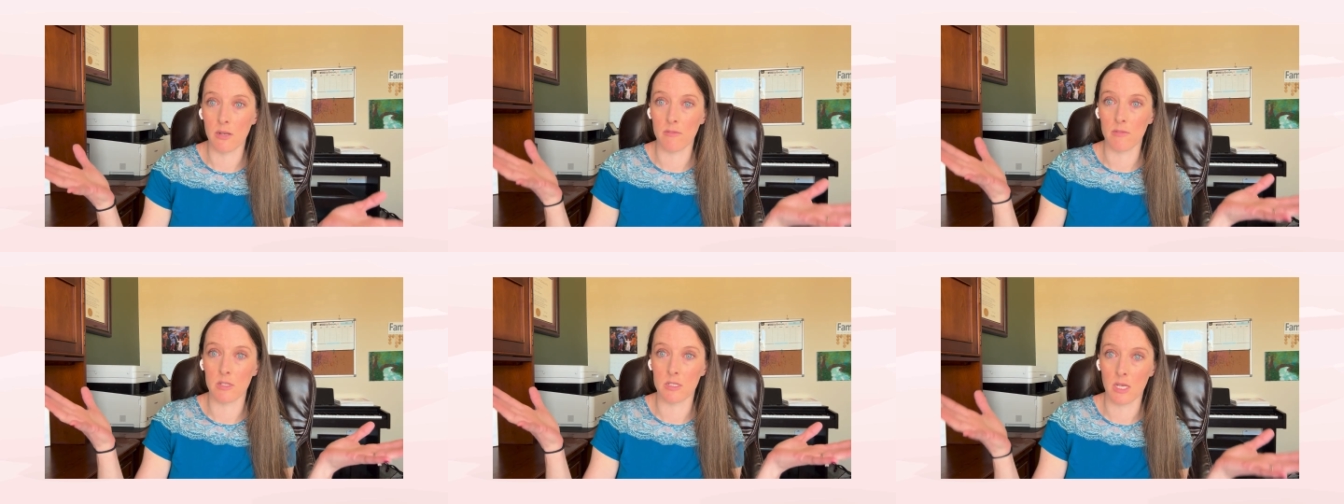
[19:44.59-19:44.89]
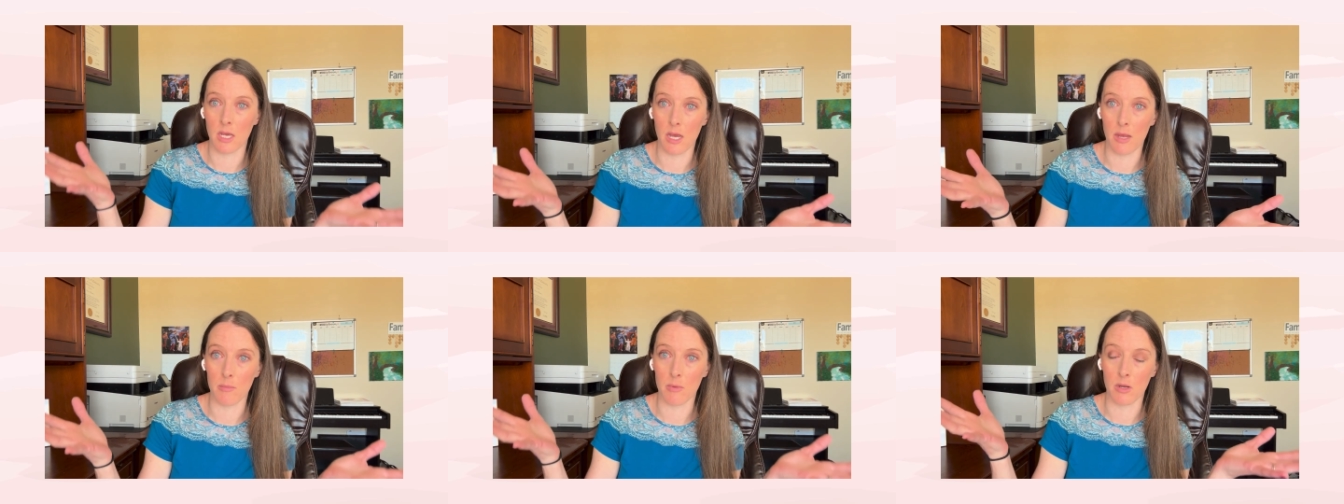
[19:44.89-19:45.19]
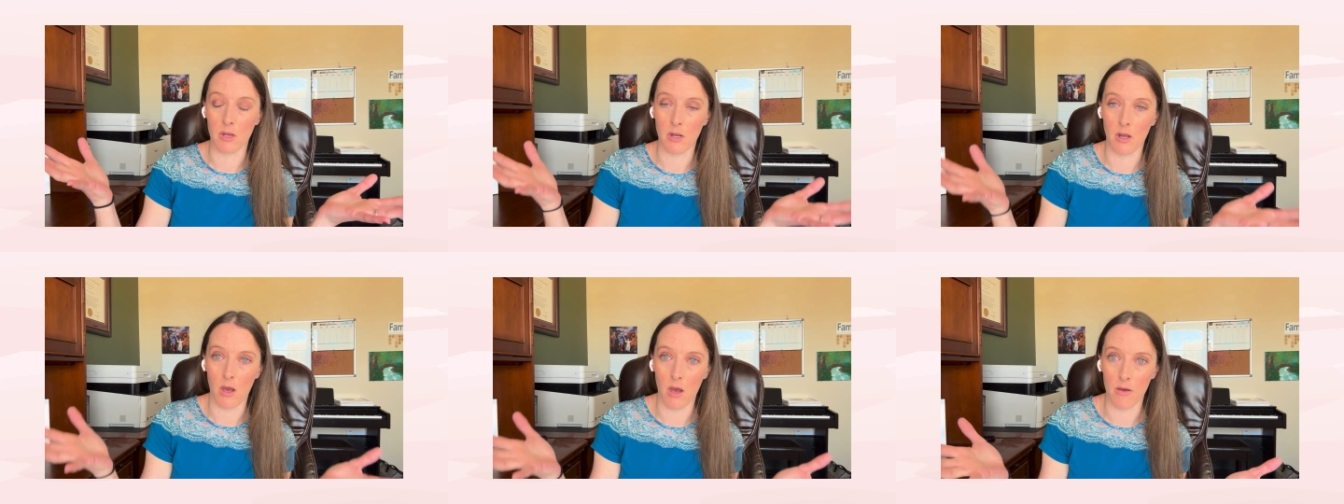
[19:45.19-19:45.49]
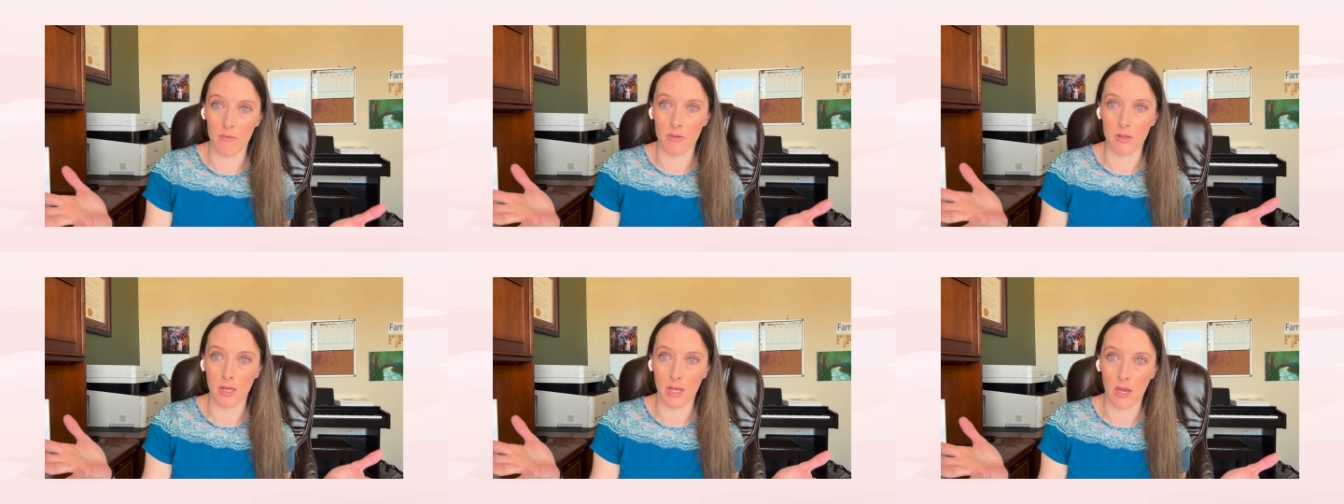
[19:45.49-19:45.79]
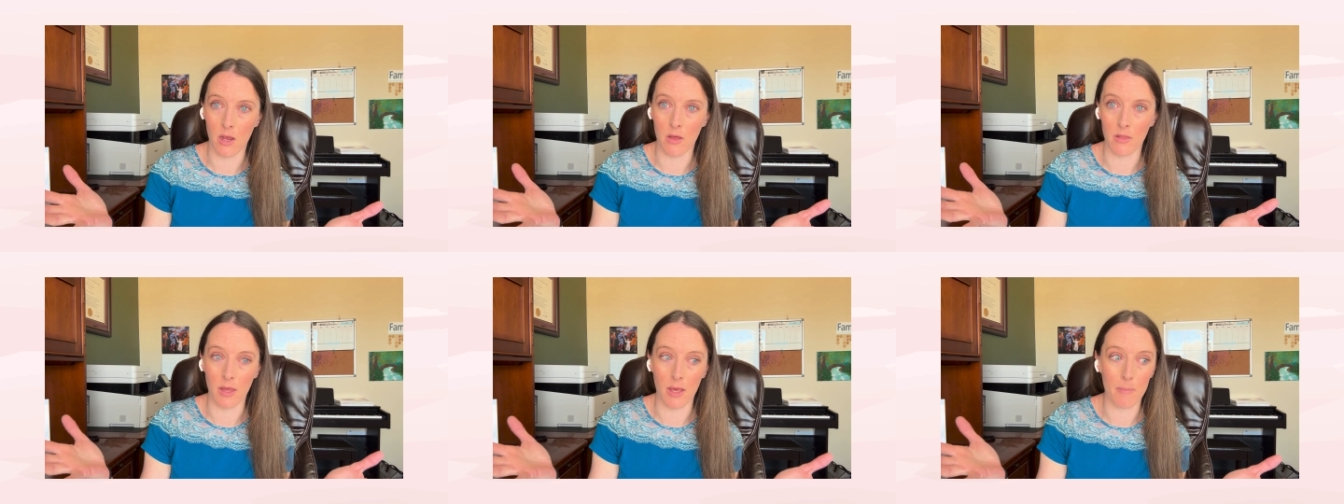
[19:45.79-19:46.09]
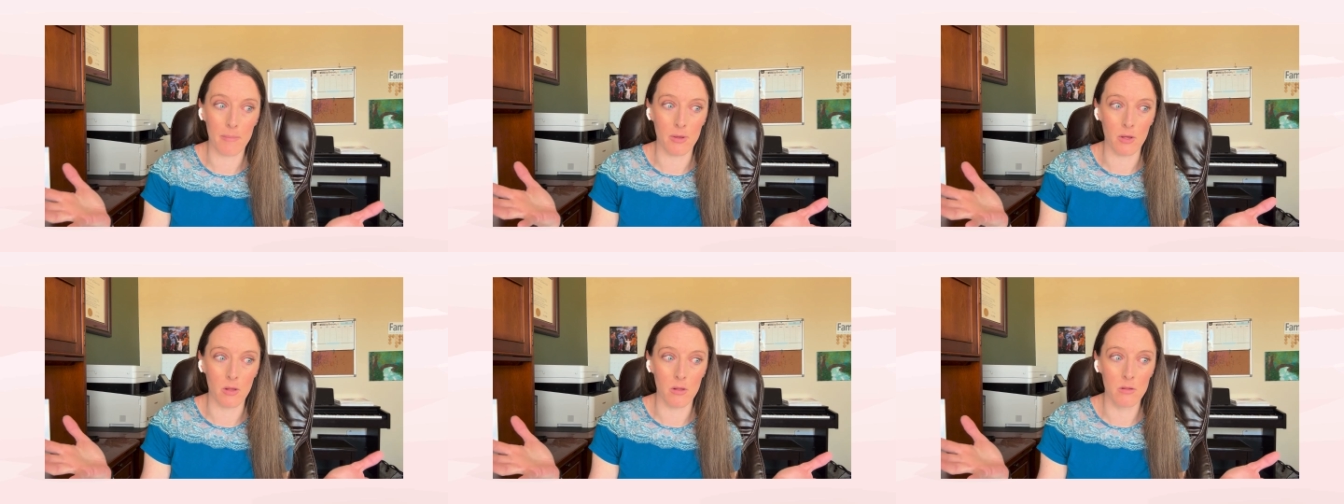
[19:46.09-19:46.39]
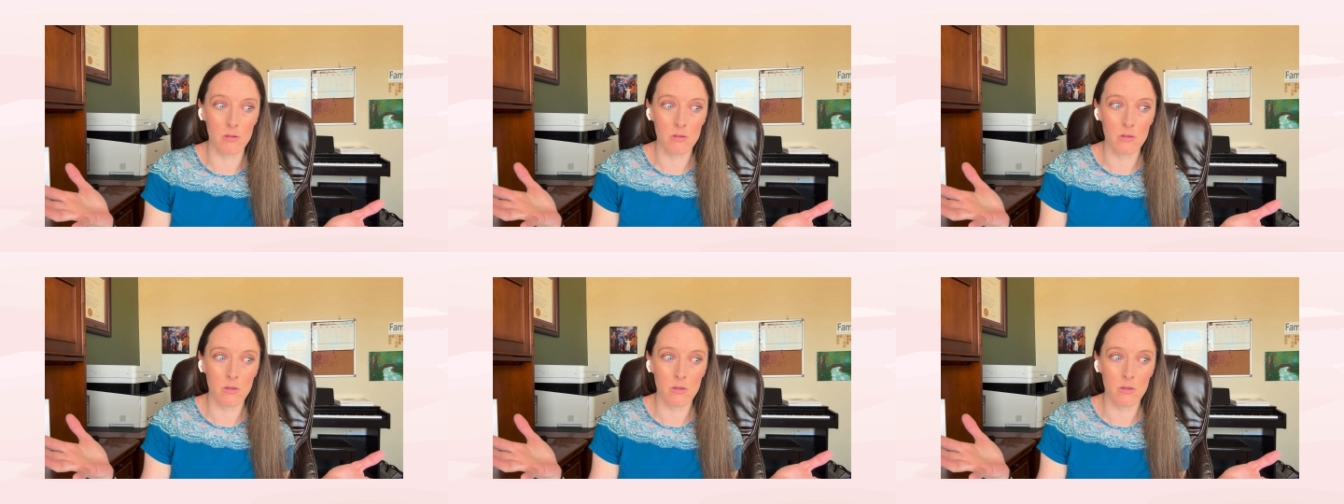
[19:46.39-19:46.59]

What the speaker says: of the time you're going to ovulate on that pill.